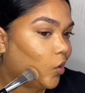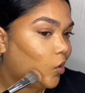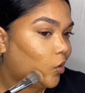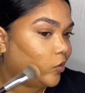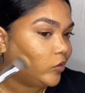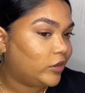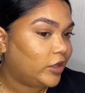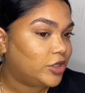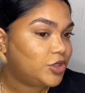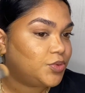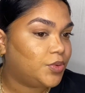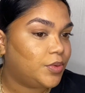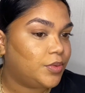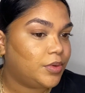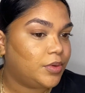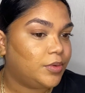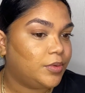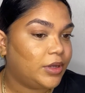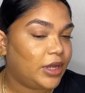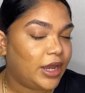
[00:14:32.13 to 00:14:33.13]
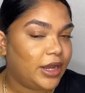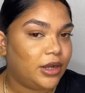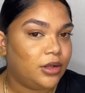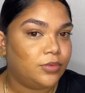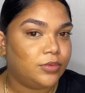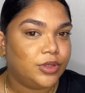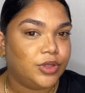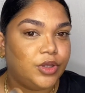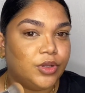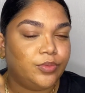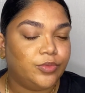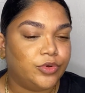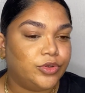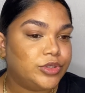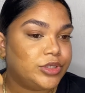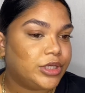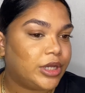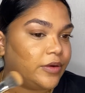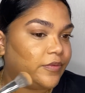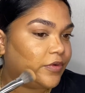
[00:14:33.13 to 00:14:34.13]
that's where we kind of want the most
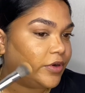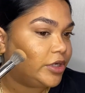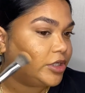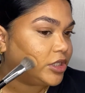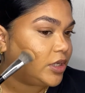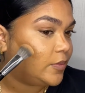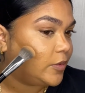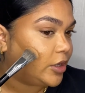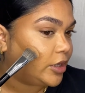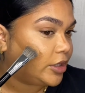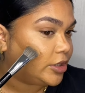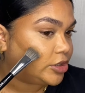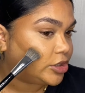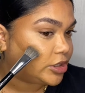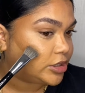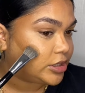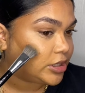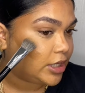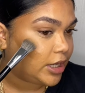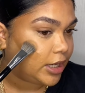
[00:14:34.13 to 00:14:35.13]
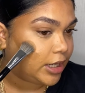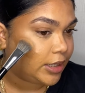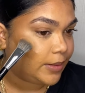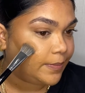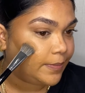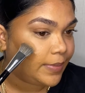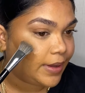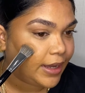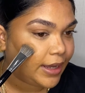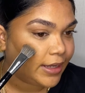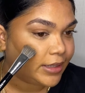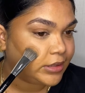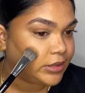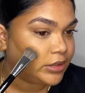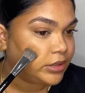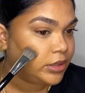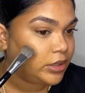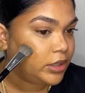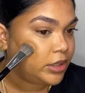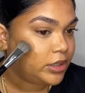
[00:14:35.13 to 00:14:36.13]
coverage. I'm gonna just lightly pat
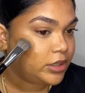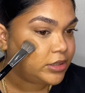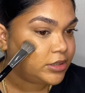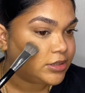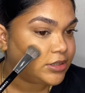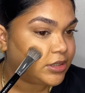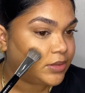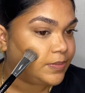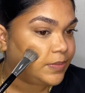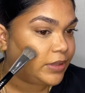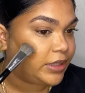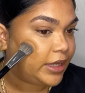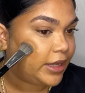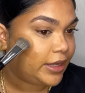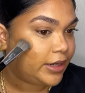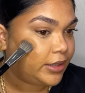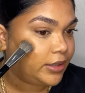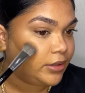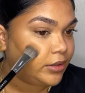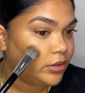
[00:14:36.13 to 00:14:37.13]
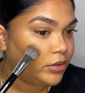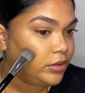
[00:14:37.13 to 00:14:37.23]
to blend.